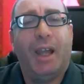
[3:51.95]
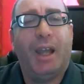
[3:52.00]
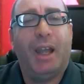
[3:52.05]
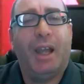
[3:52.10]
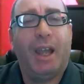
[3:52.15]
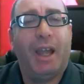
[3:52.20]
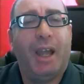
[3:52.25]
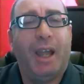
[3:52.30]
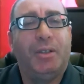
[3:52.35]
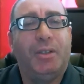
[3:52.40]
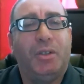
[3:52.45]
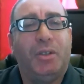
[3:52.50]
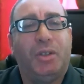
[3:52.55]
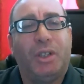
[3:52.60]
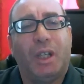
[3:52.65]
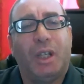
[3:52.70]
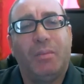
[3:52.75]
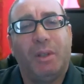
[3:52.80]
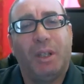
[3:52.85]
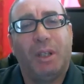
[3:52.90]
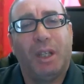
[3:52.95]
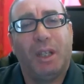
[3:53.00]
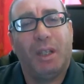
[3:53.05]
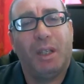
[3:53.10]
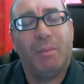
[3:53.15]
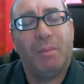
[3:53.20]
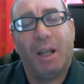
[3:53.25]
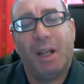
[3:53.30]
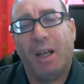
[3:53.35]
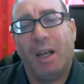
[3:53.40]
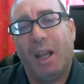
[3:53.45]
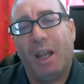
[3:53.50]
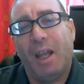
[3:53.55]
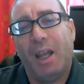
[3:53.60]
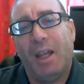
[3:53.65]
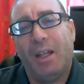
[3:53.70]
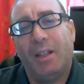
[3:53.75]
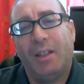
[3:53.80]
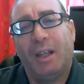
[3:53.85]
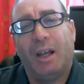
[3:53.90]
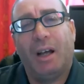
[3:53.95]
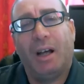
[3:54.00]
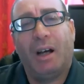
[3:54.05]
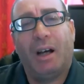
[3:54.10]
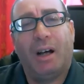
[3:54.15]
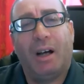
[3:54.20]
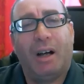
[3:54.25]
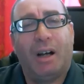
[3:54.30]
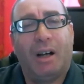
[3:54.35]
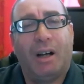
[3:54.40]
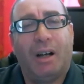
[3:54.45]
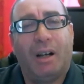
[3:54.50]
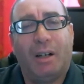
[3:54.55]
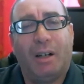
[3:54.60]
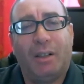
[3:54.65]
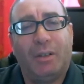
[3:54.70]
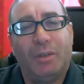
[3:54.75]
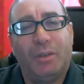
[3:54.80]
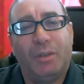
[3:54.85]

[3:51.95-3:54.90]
and you send me the email and uh,